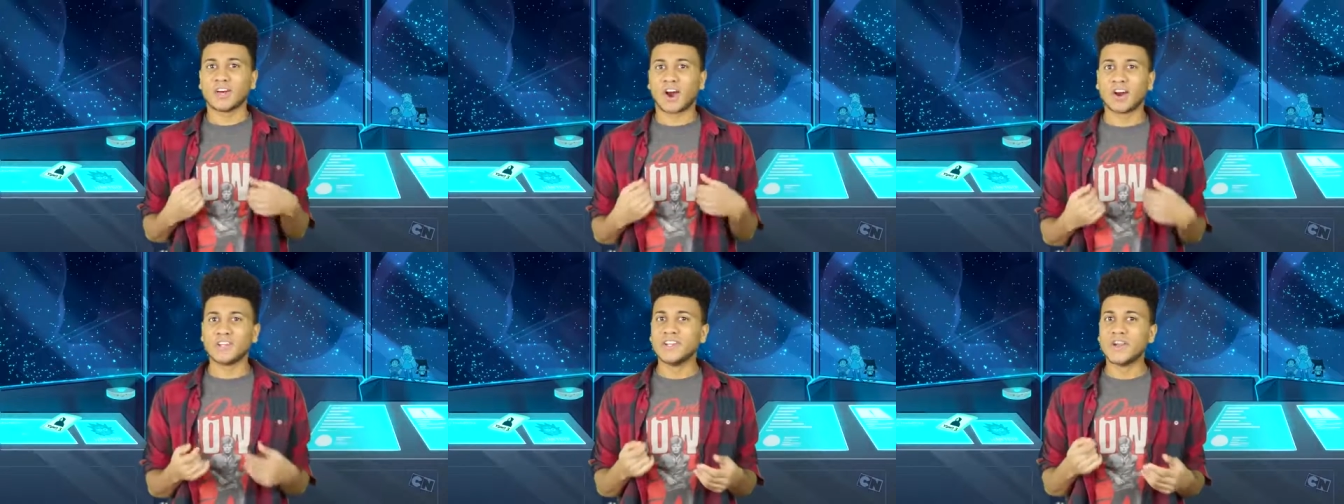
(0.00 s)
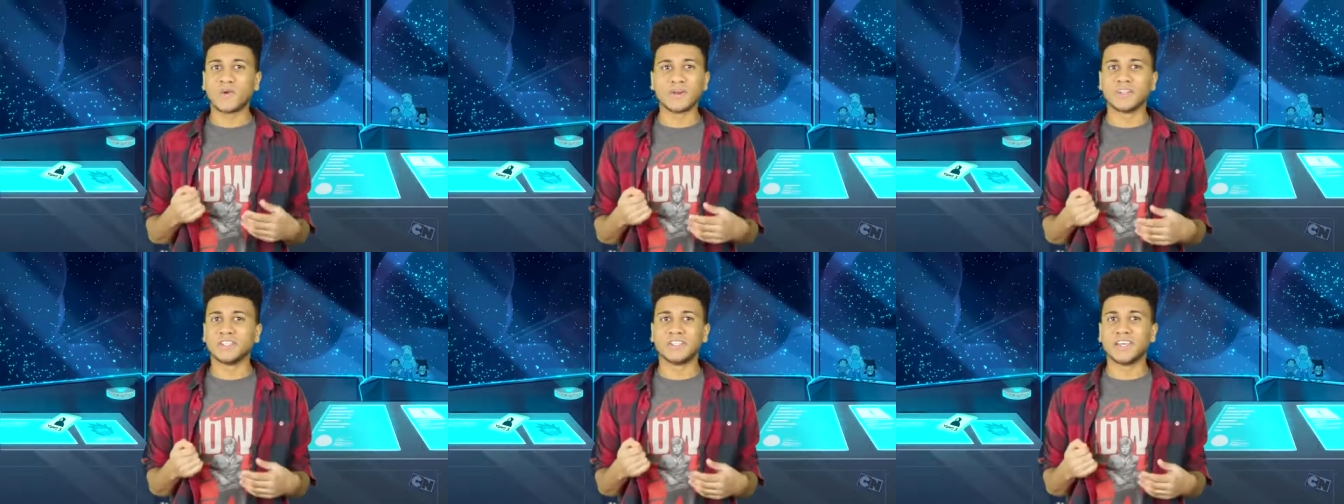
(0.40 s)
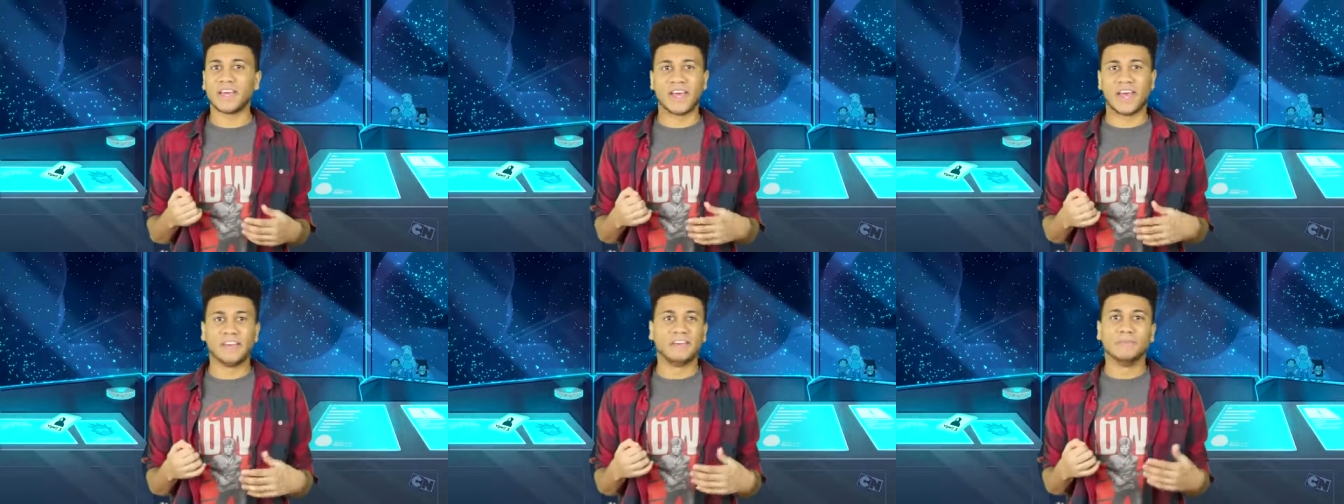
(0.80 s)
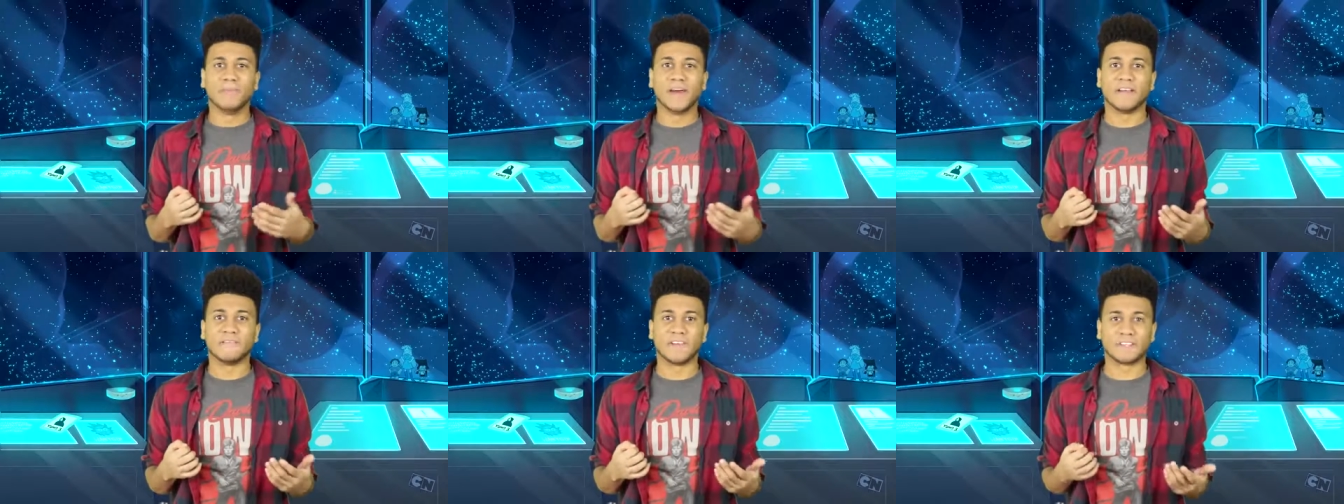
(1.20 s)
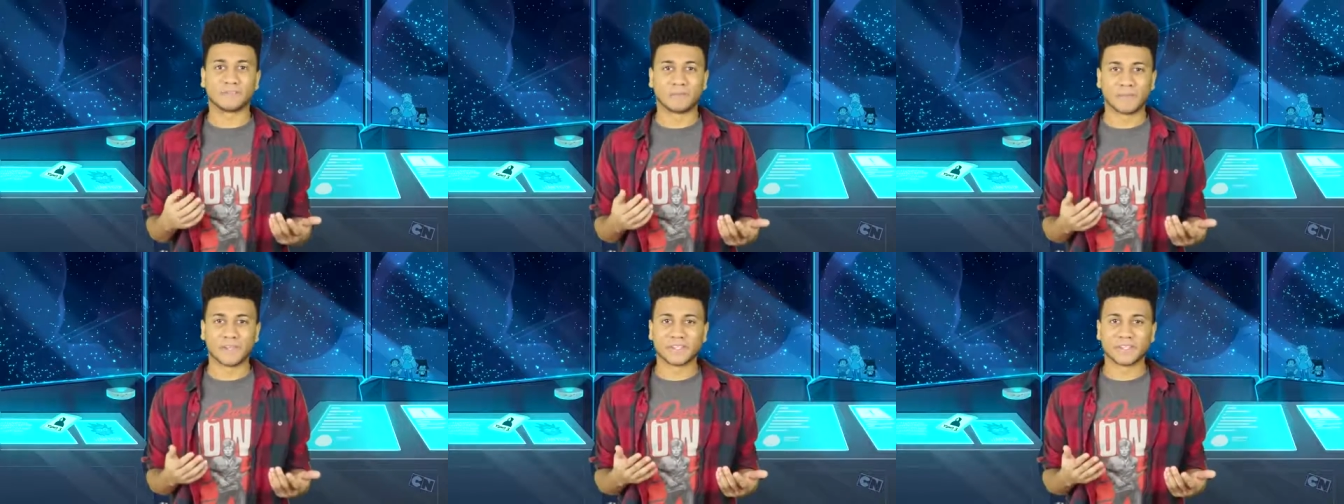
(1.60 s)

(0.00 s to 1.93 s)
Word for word: Cartoon Network doesn't get any benefits from